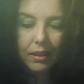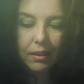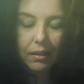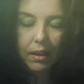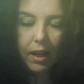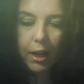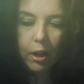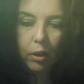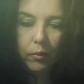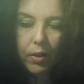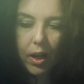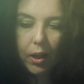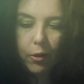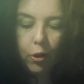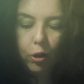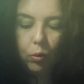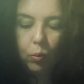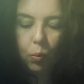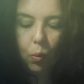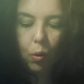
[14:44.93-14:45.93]
I don't think
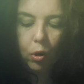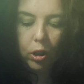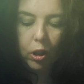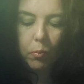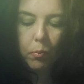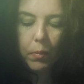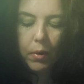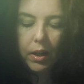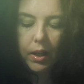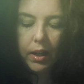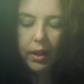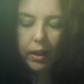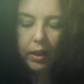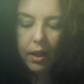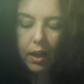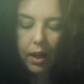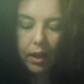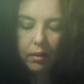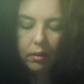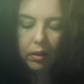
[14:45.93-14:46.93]
they're warm and
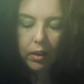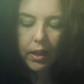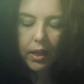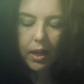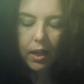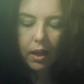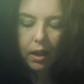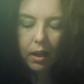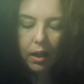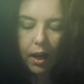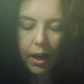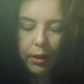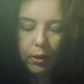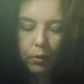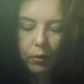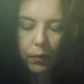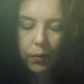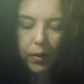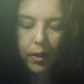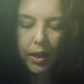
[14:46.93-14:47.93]
cuddly. I
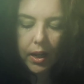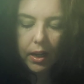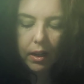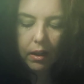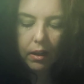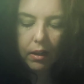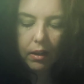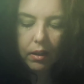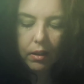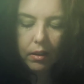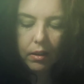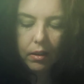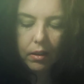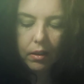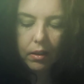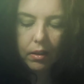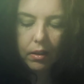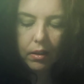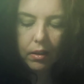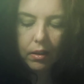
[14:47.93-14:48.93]
don't think
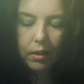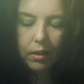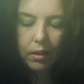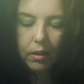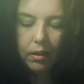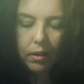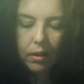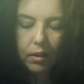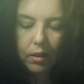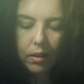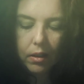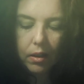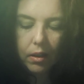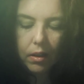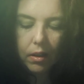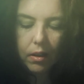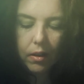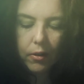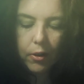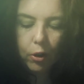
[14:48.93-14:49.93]

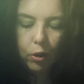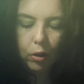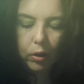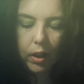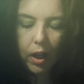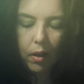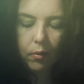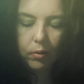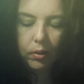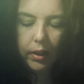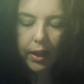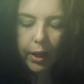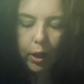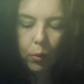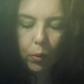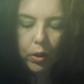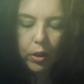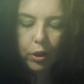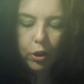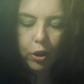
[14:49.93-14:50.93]
their love
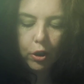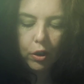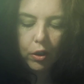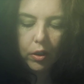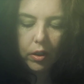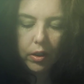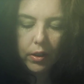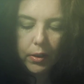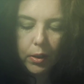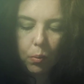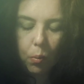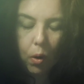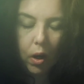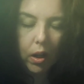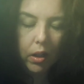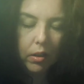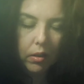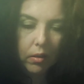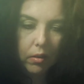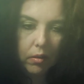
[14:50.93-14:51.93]
language is
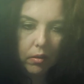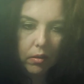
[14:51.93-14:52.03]
one